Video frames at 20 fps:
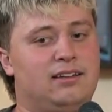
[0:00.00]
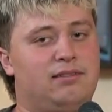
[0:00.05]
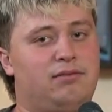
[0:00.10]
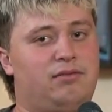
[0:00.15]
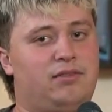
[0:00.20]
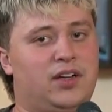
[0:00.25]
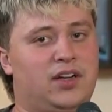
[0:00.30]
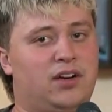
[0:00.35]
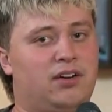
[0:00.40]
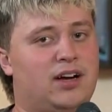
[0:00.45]

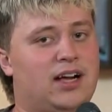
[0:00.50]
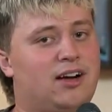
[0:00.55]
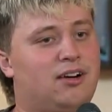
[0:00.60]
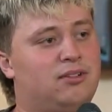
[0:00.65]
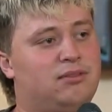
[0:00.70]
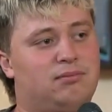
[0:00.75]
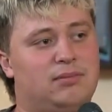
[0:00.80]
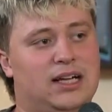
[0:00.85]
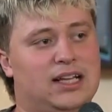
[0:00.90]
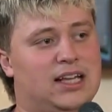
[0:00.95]
figure
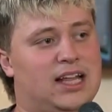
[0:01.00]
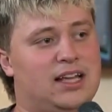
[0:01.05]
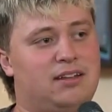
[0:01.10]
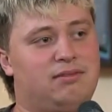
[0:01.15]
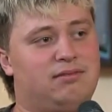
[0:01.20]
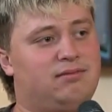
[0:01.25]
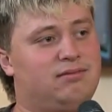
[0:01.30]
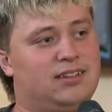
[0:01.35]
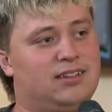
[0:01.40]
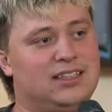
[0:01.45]
out my
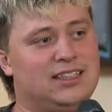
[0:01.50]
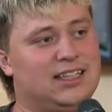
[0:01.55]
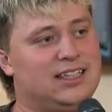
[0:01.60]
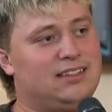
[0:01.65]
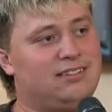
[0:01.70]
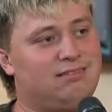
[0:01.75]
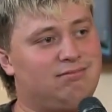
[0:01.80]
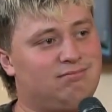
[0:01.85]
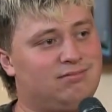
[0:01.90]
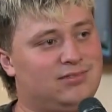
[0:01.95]
life
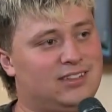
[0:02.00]
again,